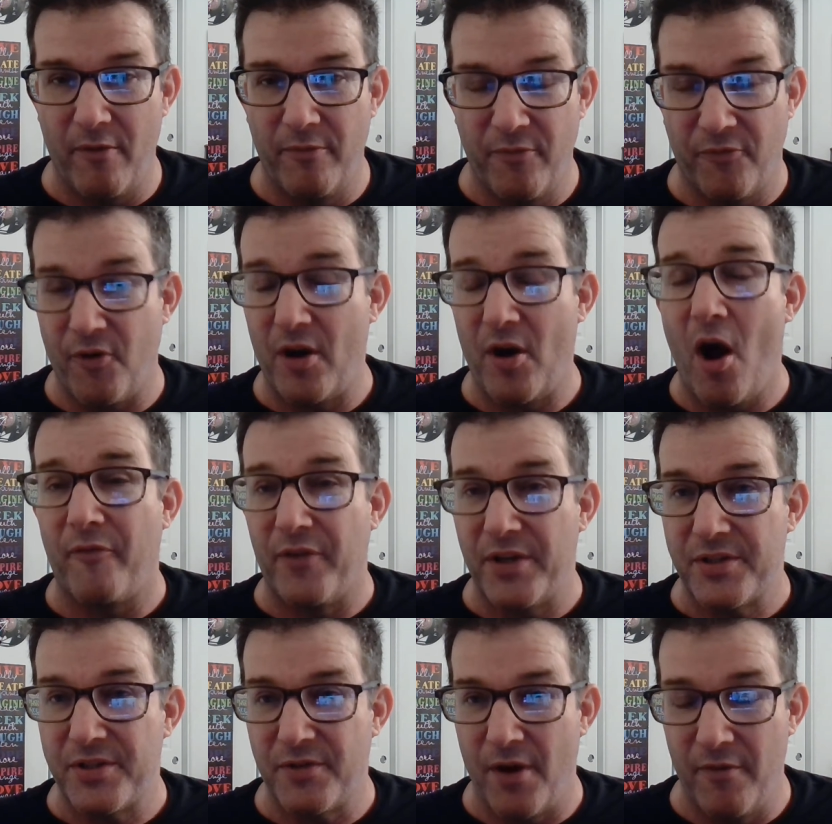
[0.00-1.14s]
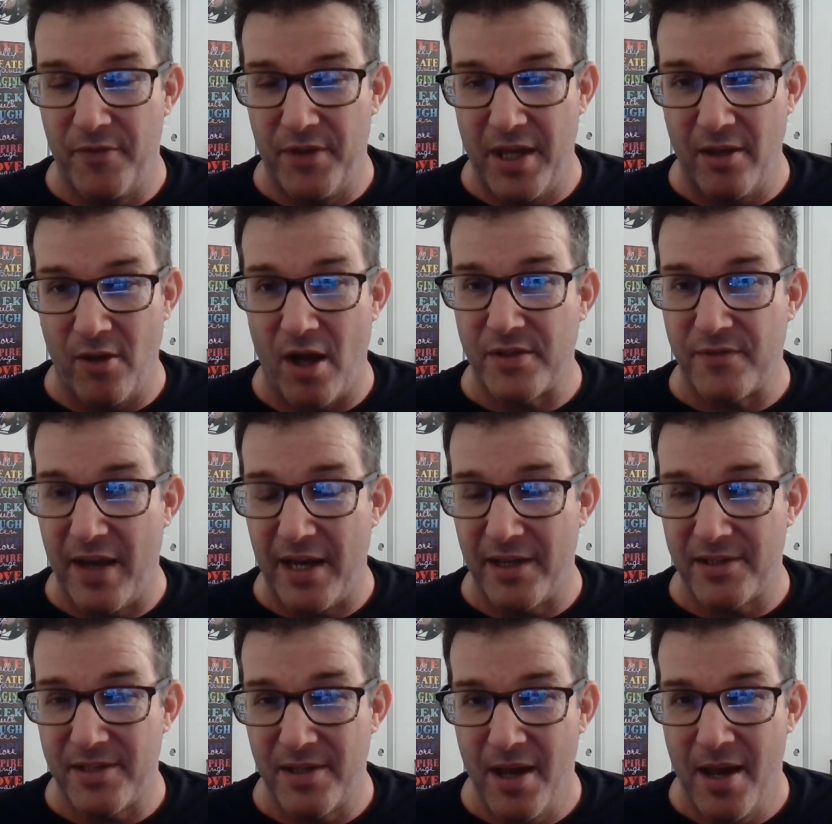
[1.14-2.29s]
front office of the Las
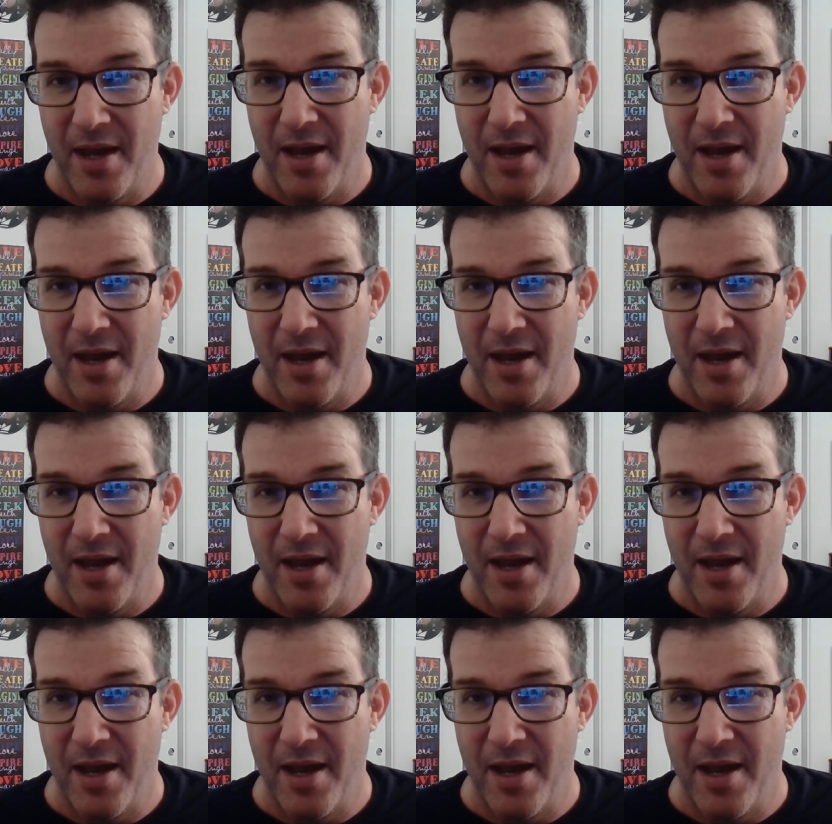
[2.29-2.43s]
Vegas